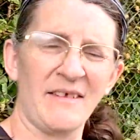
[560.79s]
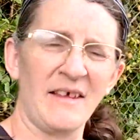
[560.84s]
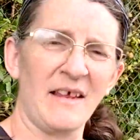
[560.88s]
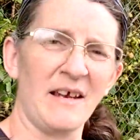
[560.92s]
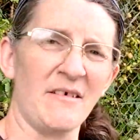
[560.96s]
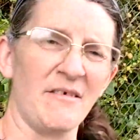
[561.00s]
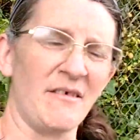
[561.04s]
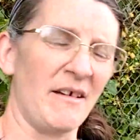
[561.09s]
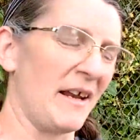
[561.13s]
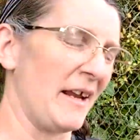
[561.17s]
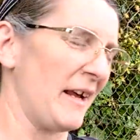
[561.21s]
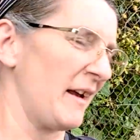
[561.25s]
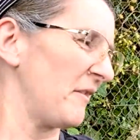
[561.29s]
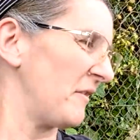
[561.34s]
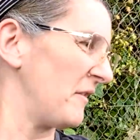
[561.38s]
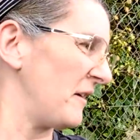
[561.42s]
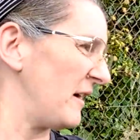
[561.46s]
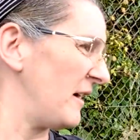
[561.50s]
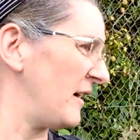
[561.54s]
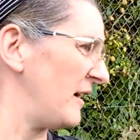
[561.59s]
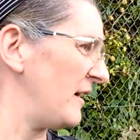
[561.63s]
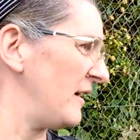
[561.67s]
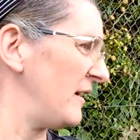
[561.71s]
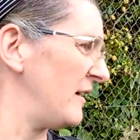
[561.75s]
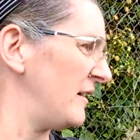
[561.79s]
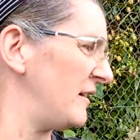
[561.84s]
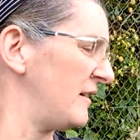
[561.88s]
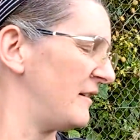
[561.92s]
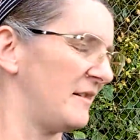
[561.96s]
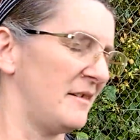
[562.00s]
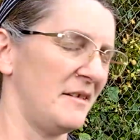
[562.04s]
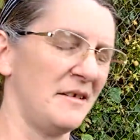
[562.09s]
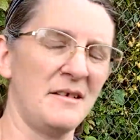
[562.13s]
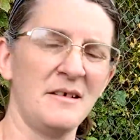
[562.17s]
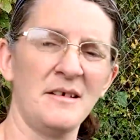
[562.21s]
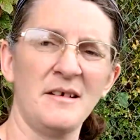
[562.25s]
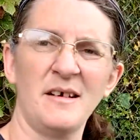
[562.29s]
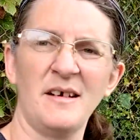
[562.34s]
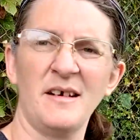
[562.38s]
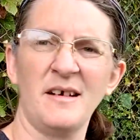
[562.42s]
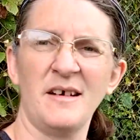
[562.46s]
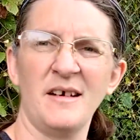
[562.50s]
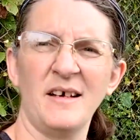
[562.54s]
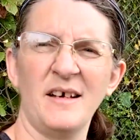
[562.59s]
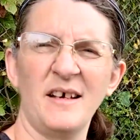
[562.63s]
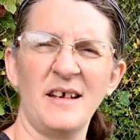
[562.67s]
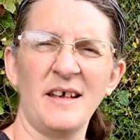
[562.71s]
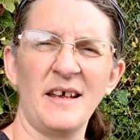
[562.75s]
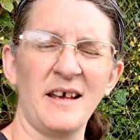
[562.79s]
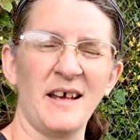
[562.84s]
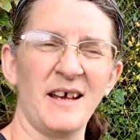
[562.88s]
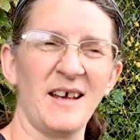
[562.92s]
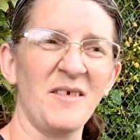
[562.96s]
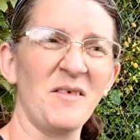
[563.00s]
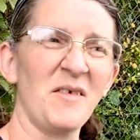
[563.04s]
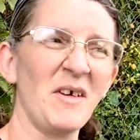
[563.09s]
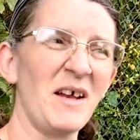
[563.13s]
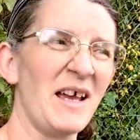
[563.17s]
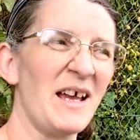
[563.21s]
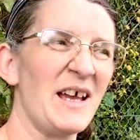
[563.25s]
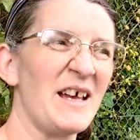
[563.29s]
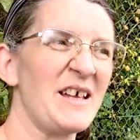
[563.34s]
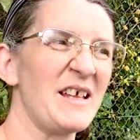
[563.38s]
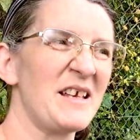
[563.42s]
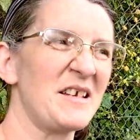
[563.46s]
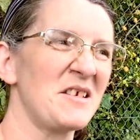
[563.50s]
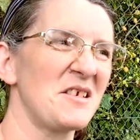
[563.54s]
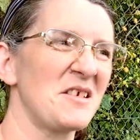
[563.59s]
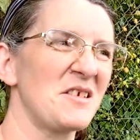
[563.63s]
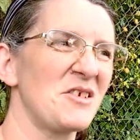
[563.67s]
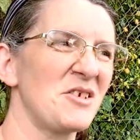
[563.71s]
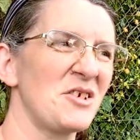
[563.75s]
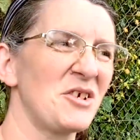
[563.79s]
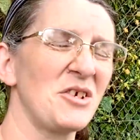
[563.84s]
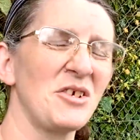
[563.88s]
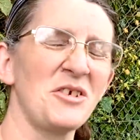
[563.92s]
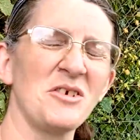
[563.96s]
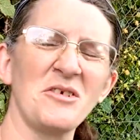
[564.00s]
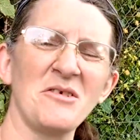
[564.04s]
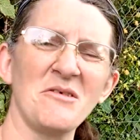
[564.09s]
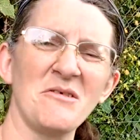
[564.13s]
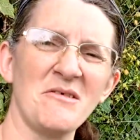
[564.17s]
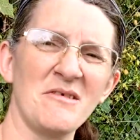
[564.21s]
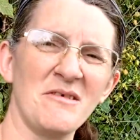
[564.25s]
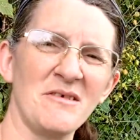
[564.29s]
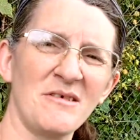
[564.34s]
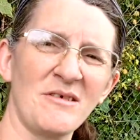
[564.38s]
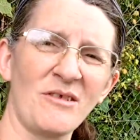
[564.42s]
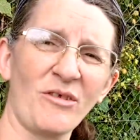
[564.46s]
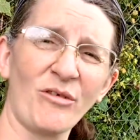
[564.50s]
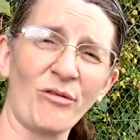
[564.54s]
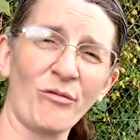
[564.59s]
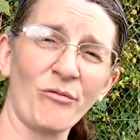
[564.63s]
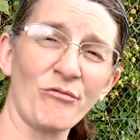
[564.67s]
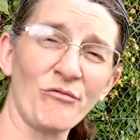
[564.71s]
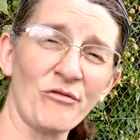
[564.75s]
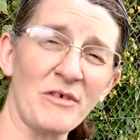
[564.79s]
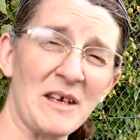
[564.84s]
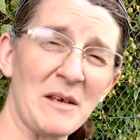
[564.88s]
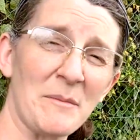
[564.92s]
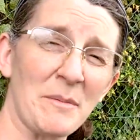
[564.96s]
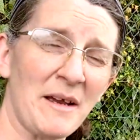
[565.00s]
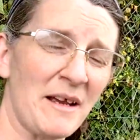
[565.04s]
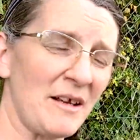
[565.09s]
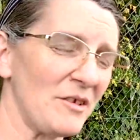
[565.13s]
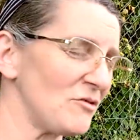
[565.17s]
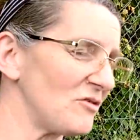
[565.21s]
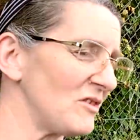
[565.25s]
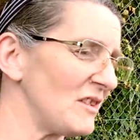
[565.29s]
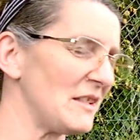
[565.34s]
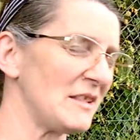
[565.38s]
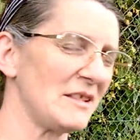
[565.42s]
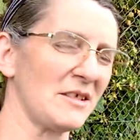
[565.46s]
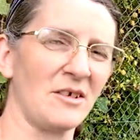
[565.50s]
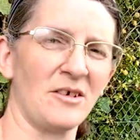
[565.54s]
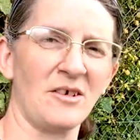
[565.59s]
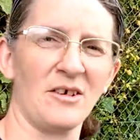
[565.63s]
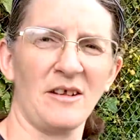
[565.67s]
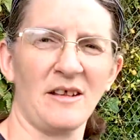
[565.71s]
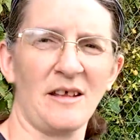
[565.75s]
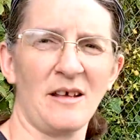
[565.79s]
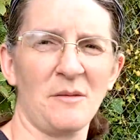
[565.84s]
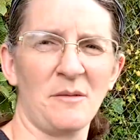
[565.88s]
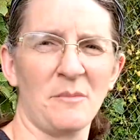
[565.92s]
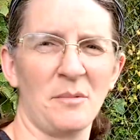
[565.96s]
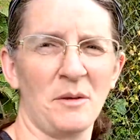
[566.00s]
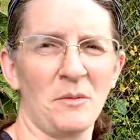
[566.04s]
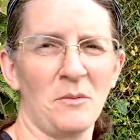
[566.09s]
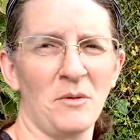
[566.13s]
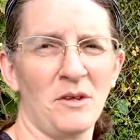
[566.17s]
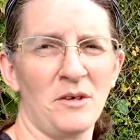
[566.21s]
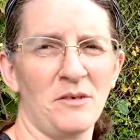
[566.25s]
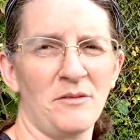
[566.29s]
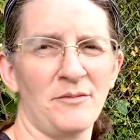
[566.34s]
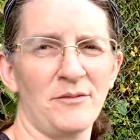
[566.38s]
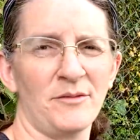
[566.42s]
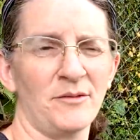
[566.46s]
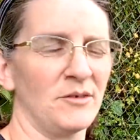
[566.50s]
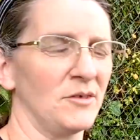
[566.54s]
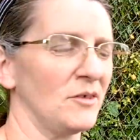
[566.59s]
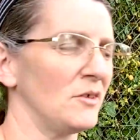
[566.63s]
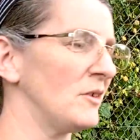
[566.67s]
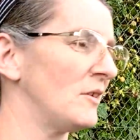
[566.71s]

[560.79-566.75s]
then it went out. Yeah, if I had 2, 3 batteries, oh, that'd be wonderful.